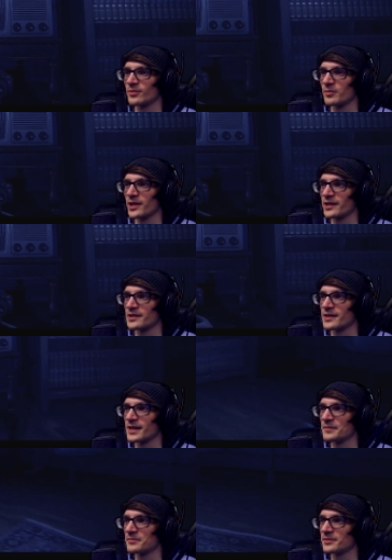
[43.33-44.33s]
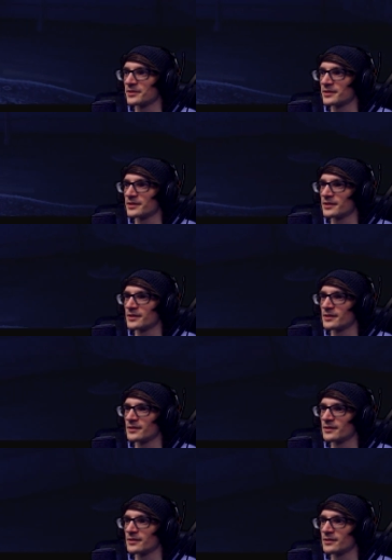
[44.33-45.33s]
We're playing a game
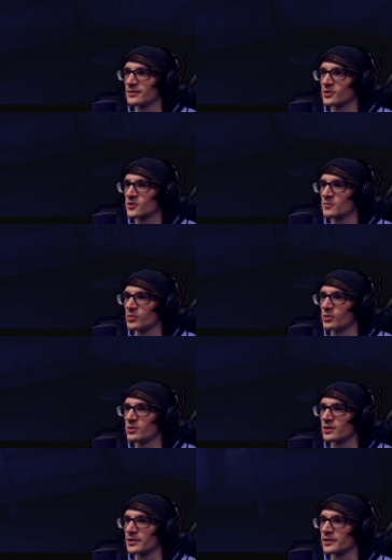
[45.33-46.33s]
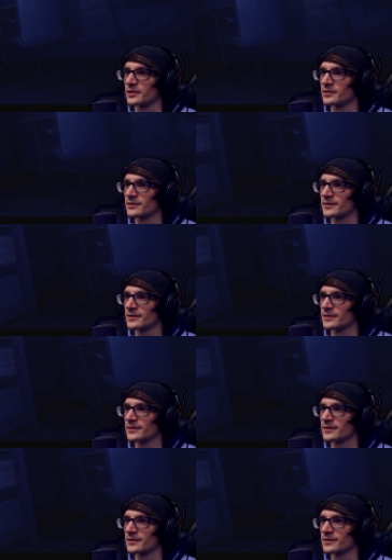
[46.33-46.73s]
spookily.